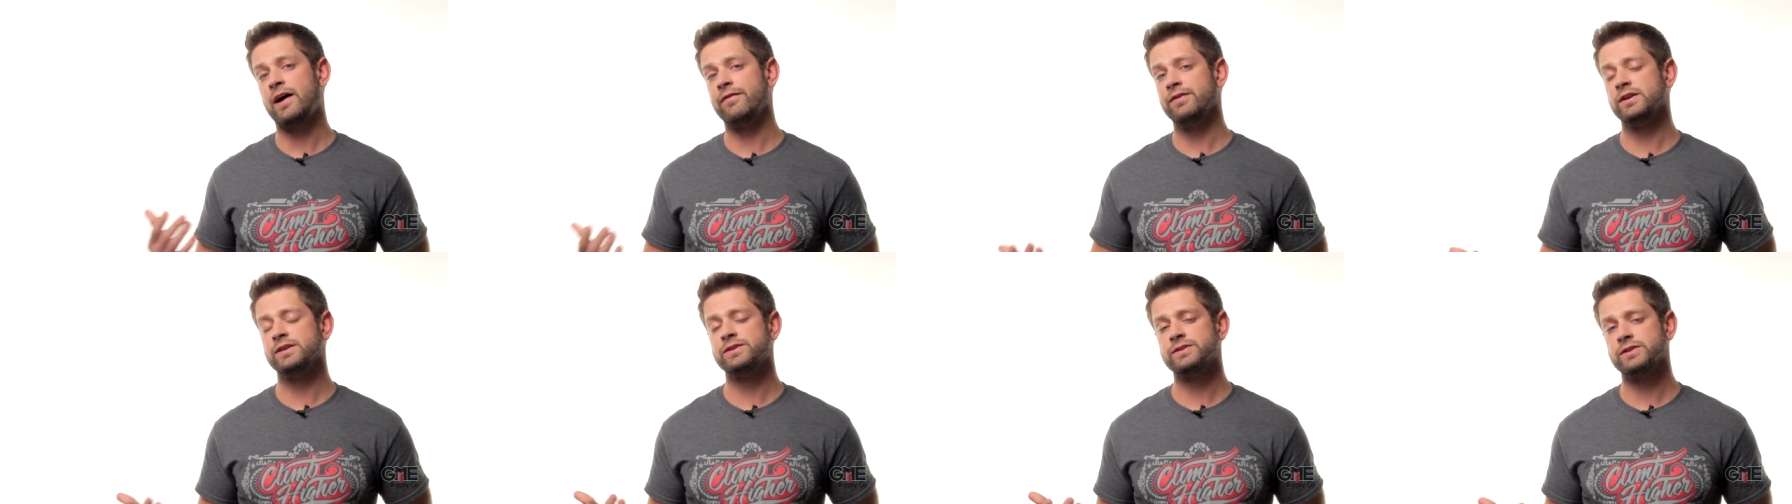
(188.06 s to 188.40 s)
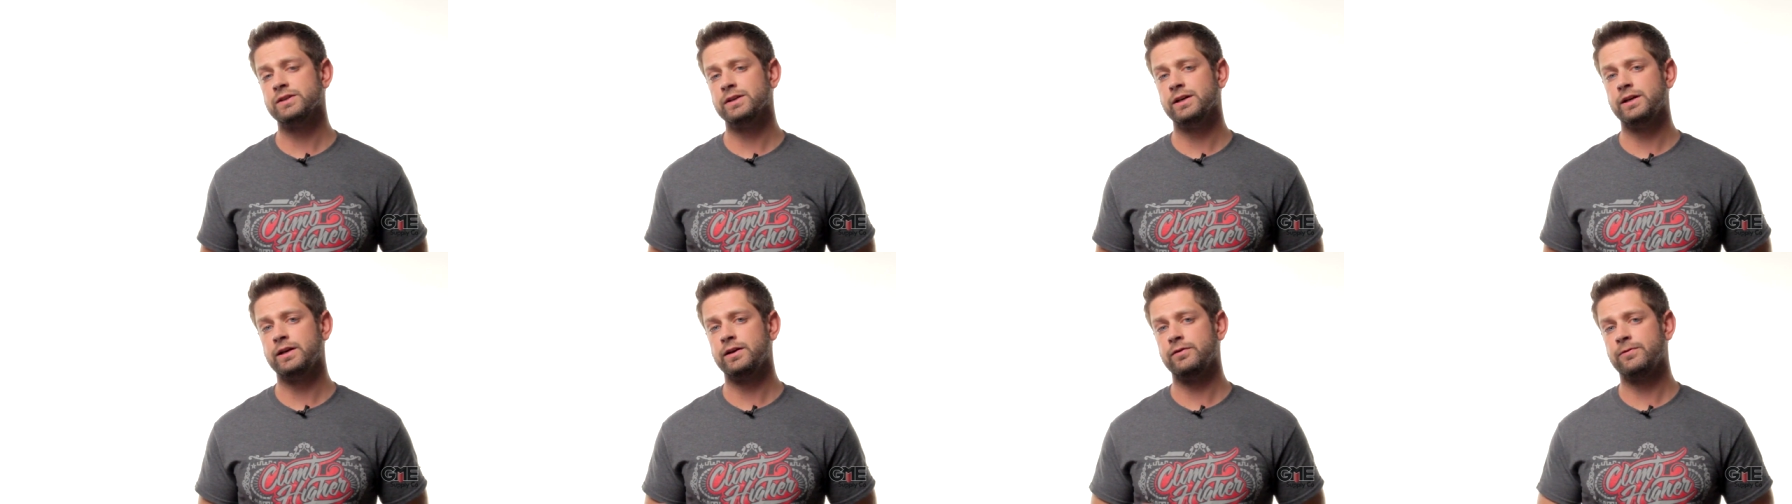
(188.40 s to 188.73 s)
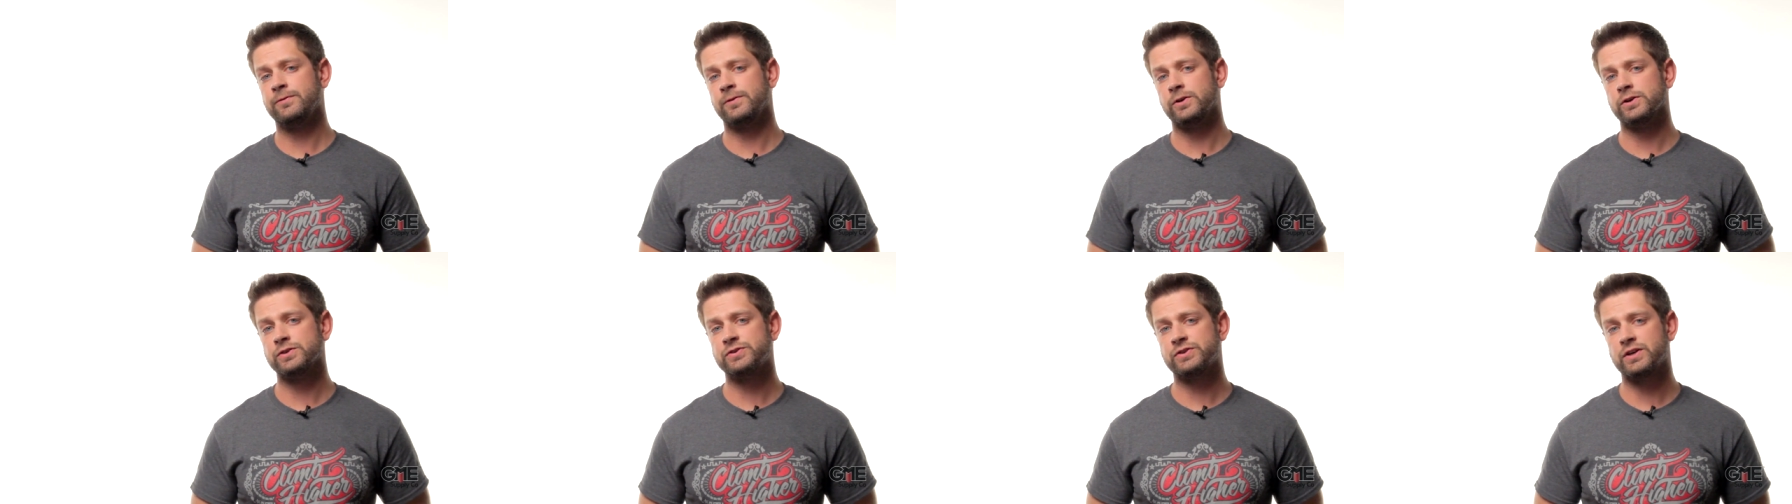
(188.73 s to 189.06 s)
Obviously,
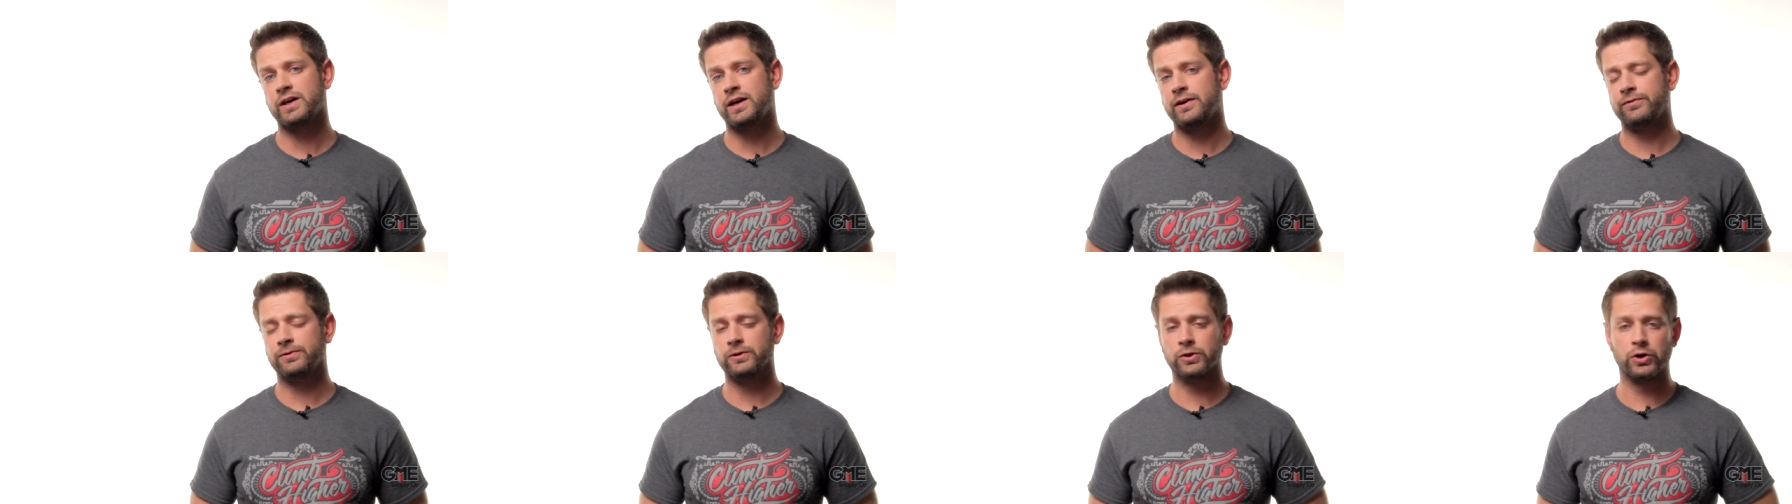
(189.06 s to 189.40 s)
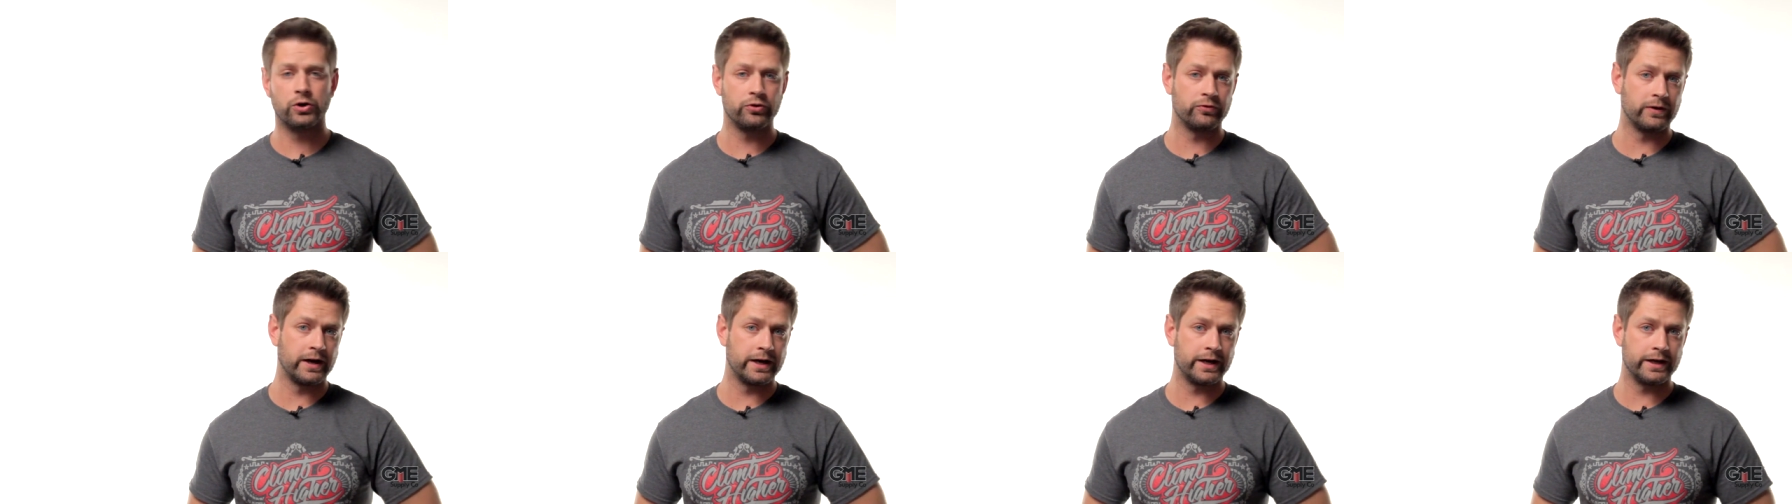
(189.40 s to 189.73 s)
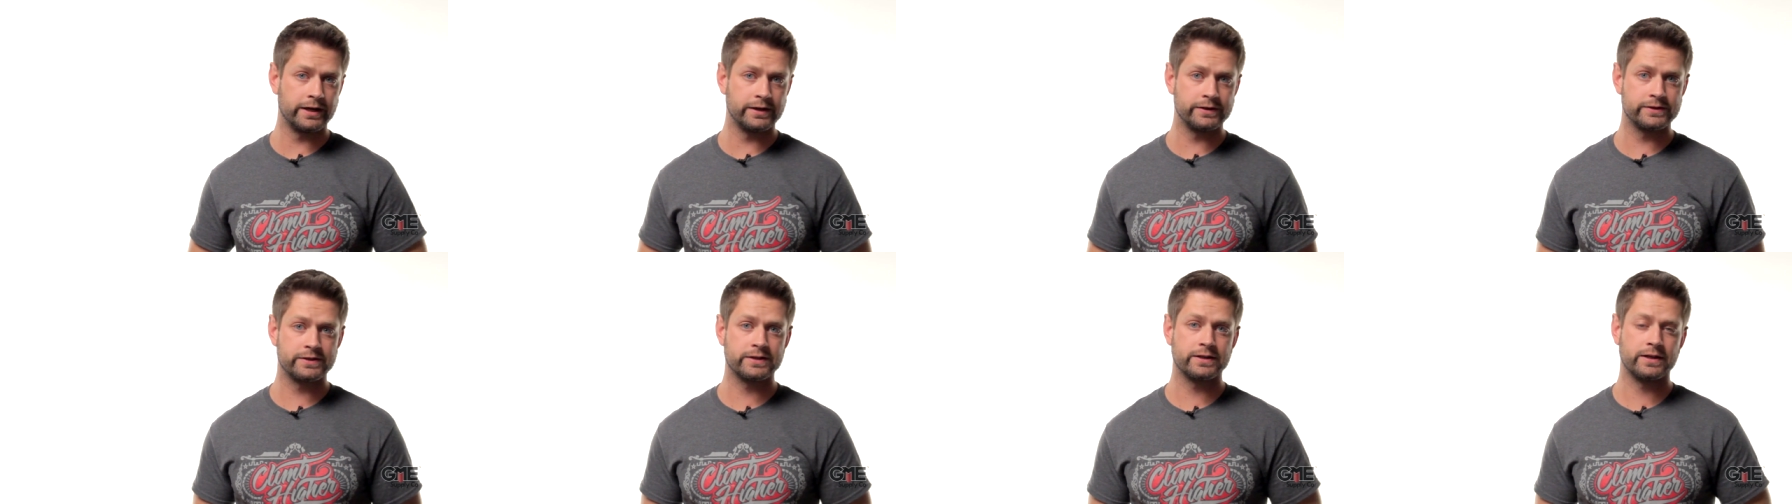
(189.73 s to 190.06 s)
first off, load
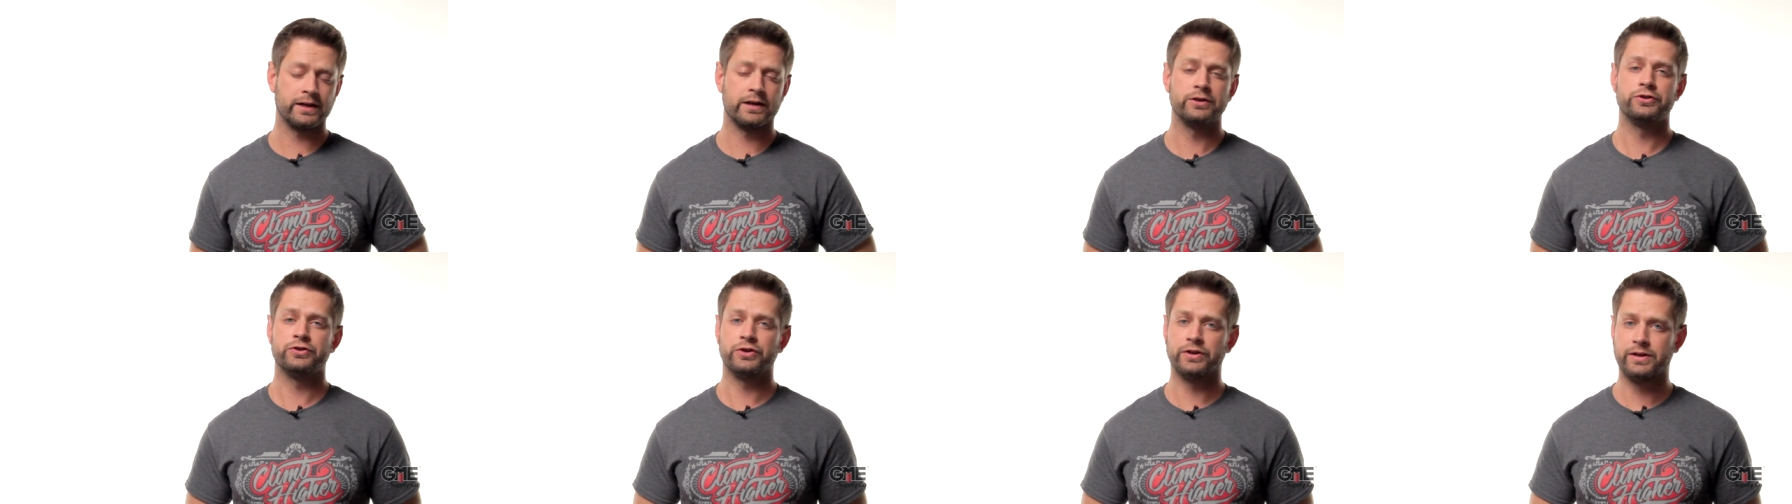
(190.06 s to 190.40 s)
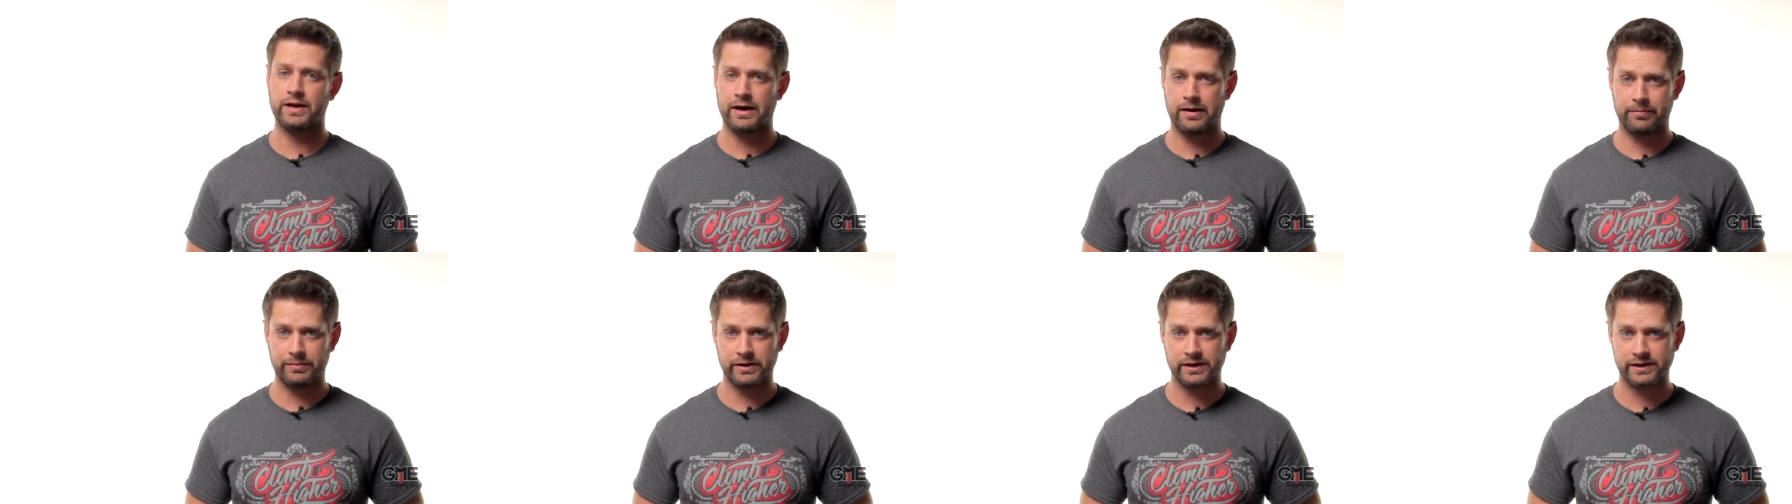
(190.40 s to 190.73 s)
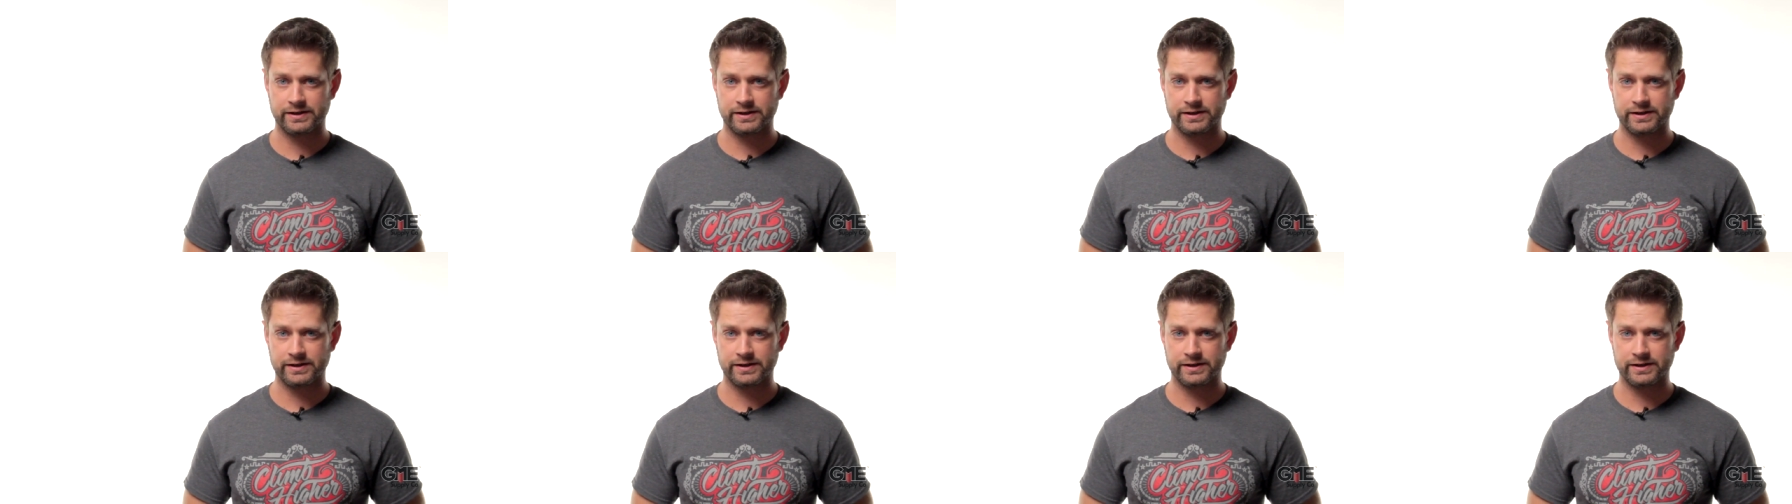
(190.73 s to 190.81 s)
ratings should not be